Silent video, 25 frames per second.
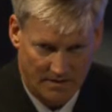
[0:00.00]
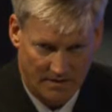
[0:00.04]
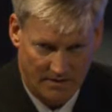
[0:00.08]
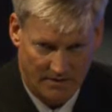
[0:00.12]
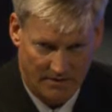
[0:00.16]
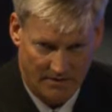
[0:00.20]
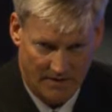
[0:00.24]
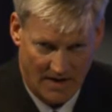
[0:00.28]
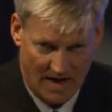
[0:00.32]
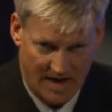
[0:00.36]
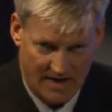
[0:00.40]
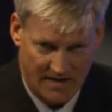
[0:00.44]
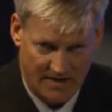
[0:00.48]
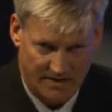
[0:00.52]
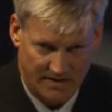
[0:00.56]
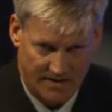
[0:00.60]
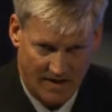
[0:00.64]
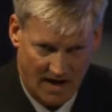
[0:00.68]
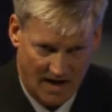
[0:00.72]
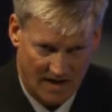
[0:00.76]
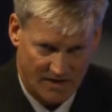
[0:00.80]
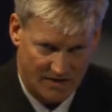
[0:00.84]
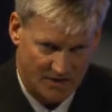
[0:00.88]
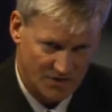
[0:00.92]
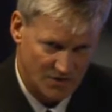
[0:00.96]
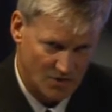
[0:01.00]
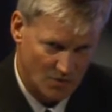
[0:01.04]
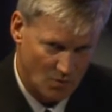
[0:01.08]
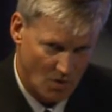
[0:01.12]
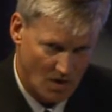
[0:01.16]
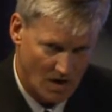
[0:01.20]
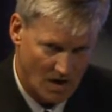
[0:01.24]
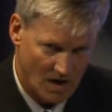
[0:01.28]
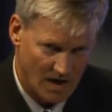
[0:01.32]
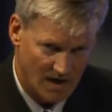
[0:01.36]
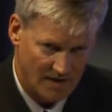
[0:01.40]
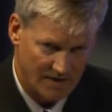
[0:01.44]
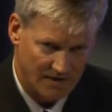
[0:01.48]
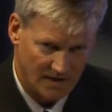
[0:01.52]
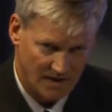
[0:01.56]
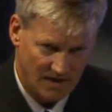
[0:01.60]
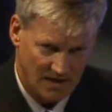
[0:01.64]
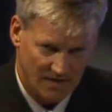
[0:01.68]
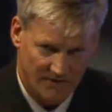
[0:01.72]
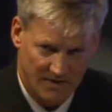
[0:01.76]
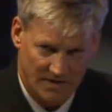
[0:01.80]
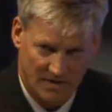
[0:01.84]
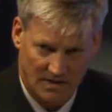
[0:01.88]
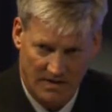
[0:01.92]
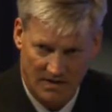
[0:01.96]
that entire swath,
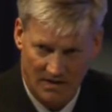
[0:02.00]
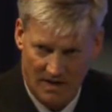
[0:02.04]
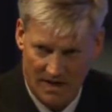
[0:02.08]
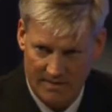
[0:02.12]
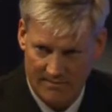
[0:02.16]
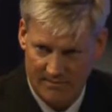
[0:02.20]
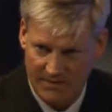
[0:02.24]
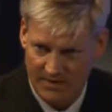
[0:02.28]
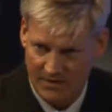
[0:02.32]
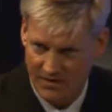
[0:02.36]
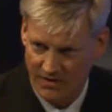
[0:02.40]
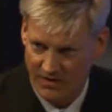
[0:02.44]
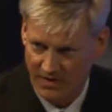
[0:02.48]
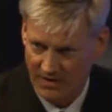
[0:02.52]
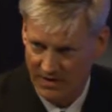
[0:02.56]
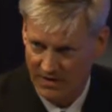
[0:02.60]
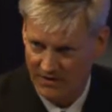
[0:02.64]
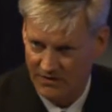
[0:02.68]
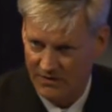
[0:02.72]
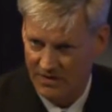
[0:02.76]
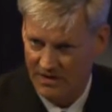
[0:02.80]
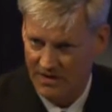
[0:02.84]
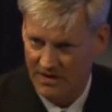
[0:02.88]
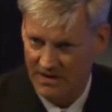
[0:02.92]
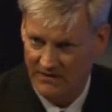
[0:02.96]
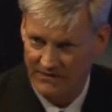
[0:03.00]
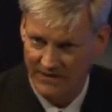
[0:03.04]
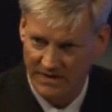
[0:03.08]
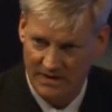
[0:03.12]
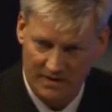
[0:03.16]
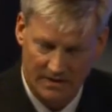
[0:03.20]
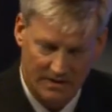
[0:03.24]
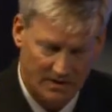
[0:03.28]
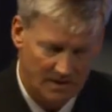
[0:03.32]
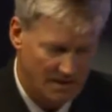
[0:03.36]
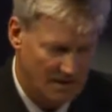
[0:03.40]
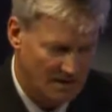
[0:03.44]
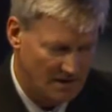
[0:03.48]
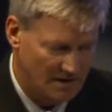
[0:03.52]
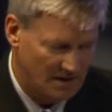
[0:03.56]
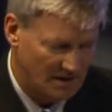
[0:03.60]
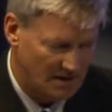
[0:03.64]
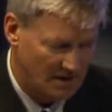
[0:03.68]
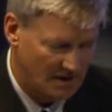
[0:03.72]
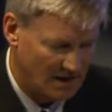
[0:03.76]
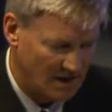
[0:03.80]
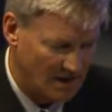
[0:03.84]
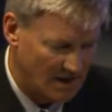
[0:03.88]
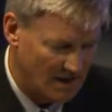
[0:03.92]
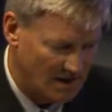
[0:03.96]
given climate change, given
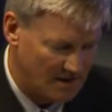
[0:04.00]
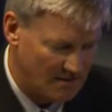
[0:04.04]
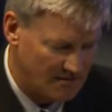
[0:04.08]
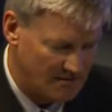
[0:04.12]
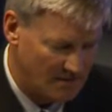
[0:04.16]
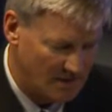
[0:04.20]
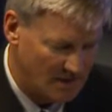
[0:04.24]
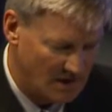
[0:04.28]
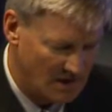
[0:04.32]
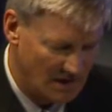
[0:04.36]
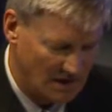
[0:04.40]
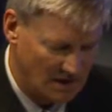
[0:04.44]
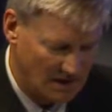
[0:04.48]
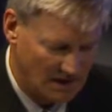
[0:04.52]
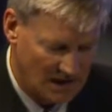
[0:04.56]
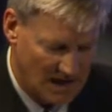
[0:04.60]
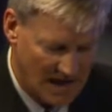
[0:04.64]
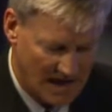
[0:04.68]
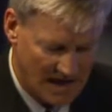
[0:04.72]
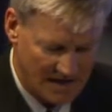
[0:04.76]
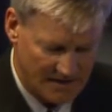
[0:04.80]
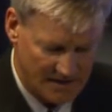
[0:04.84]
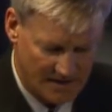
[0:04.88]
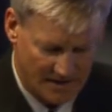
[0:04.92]
a lot